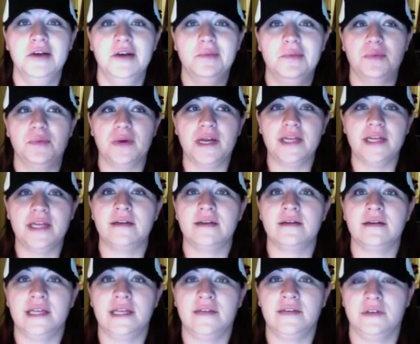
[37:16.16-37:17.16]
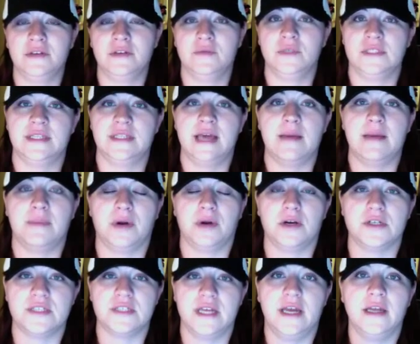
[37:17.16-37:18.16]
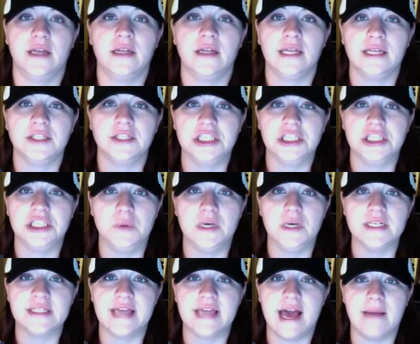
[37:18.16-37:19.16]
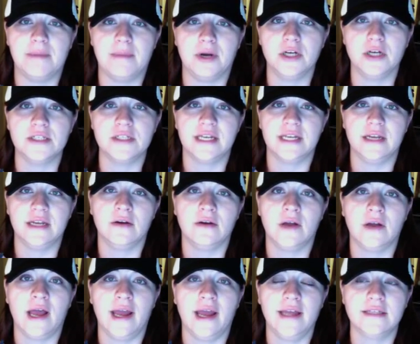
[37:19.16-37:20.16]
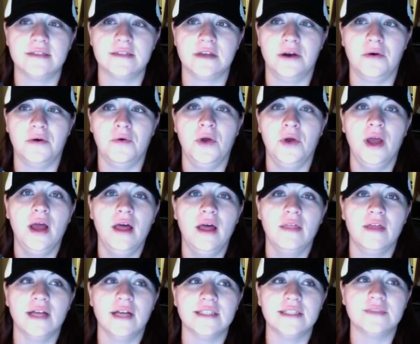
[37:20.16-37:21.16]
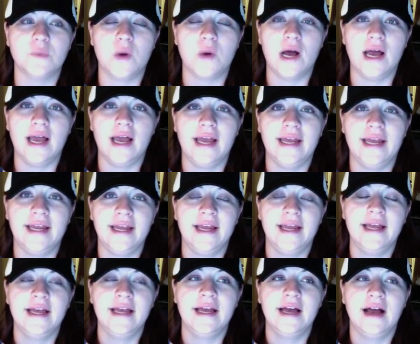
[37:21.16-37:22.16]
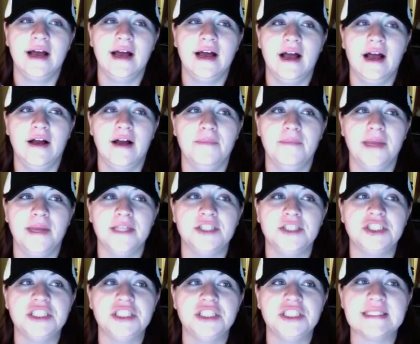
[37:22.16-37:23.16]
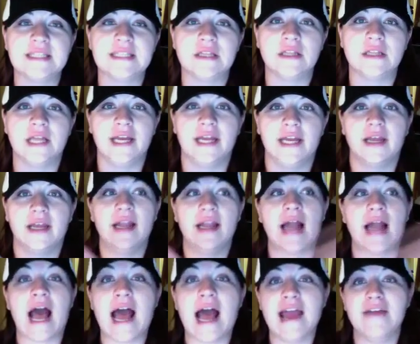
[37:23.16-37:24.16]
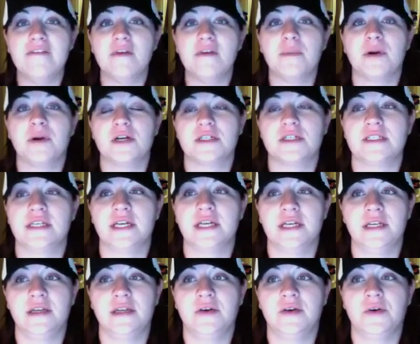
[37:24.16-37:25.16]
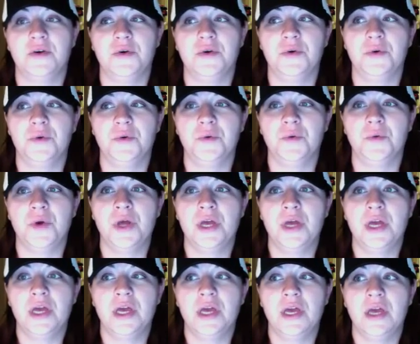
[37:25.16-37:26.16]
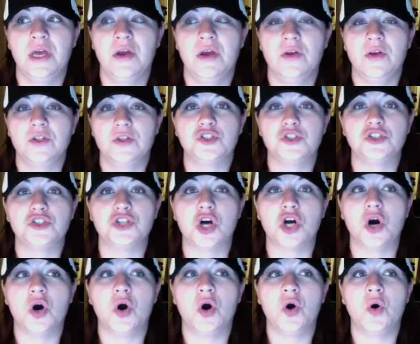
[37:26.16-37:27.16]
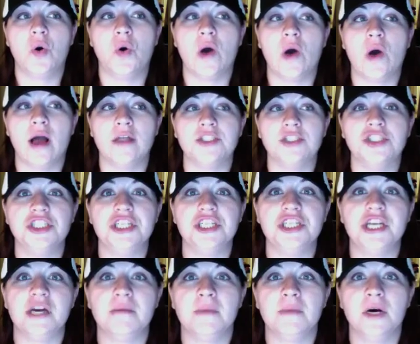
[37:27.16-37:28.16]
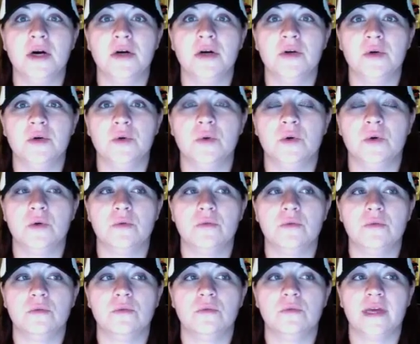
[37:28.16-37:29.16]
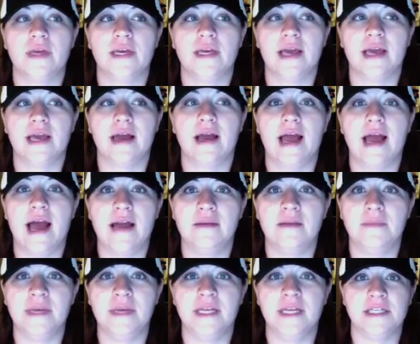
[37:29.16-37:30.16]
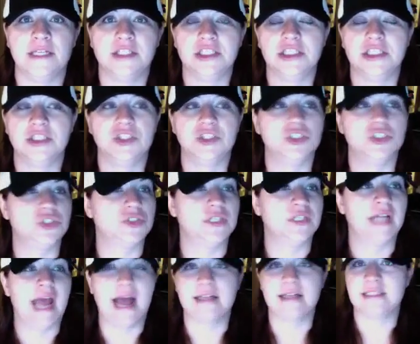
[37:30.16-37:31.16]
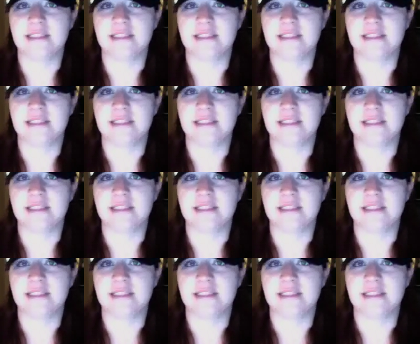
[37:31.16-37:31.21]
Bryn even was that person. Like she was that person. Okay. So that's why, and she's like, and I am a person who so GMO, like adamant, like she's just, it has